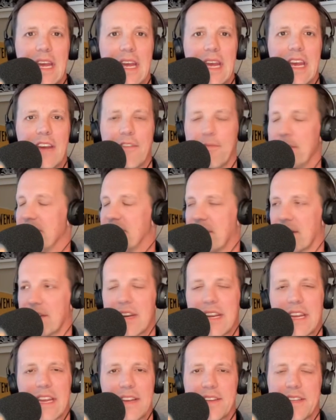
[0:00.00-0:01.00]
if
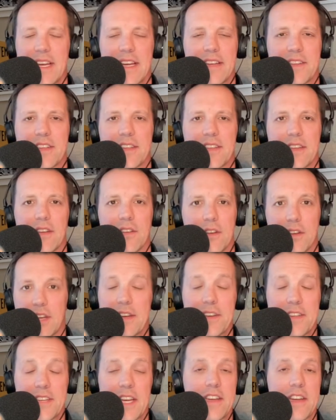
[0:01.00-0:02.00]
Missouri continues
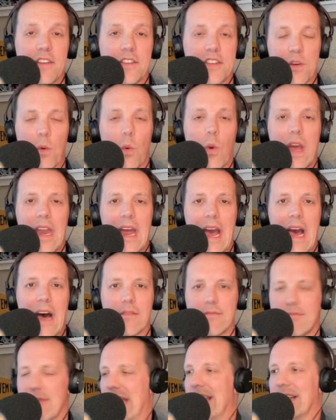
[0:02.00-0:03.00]
to win
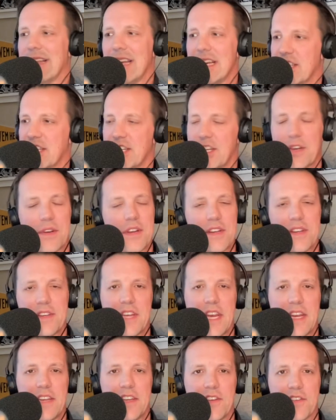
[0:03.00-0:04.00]
out, LSU
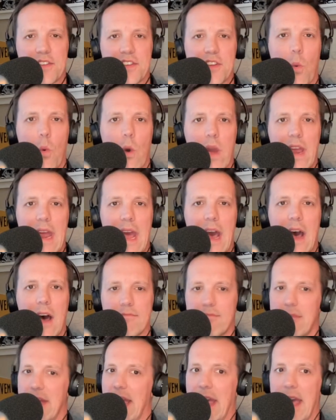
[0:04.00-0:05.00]
continues to win
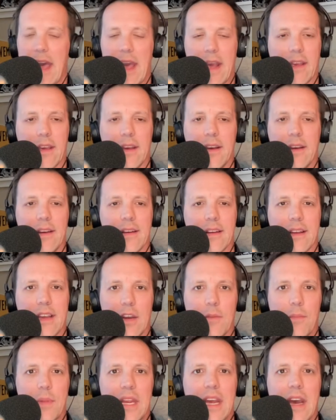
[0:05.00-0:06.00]
out, heck, going
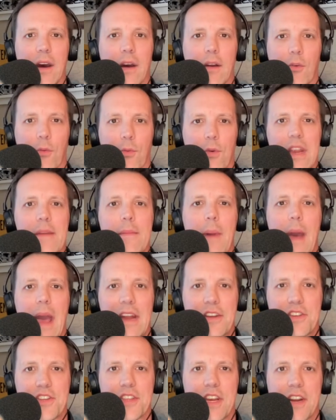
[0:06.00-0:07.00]
to be a
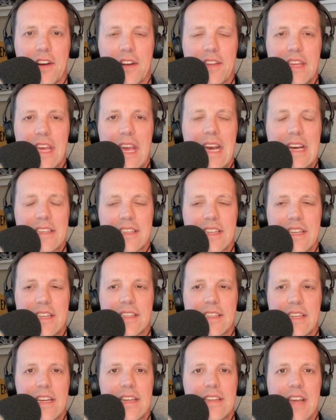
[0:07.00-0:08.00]
rematch there in the
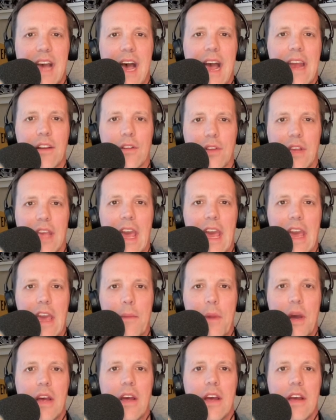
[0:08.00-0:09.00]
SEC title game,